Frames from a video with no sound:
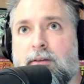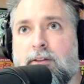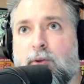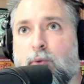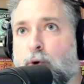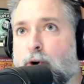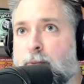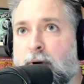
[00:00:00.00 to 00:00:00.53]

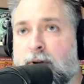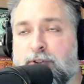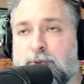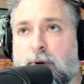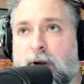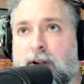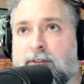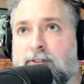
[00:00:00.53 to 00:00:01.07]
the word of mouth
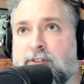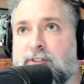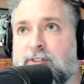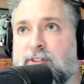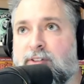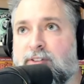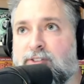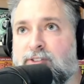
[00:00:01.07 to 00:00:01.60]

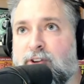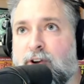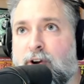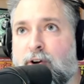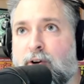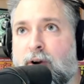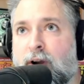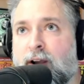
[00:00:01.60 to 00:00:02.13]
spreads.
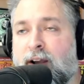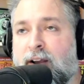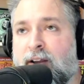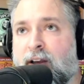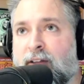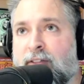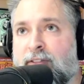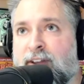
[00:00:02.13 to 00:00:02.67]
So
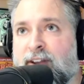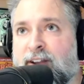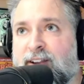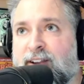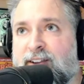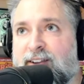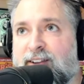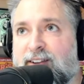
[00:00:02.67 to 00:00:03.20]
I
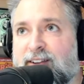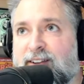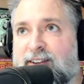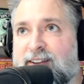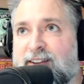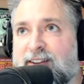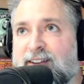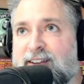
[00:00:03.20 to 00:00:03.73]
think
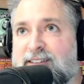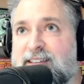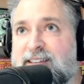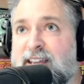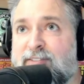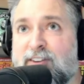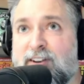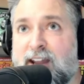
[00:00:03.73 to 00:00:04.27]

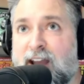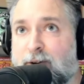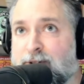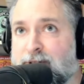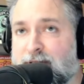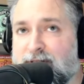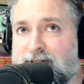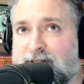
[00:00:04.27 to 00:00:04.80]
even now
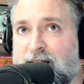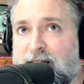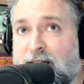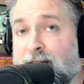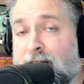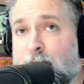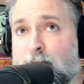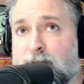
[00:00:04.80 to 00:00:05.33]
to this day,
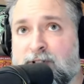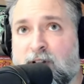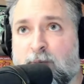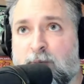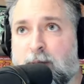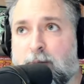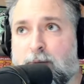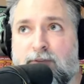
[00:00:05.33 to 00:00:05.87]
I always tell
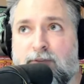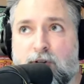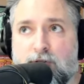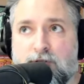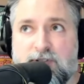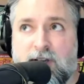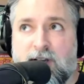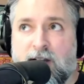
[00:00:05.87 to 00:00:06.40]
people, if you're
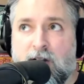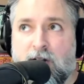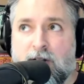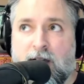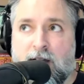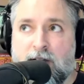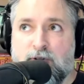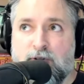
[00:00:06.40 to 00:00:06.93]
sitting on
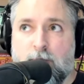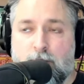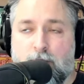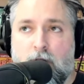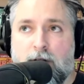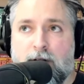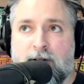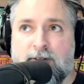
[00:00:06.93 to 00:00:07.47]
extra
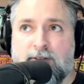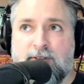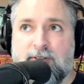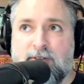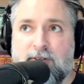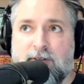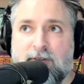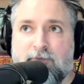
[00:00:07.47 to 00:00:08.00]
product,
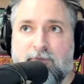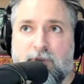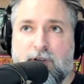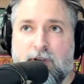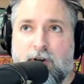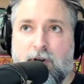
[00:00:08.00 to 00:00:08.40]
and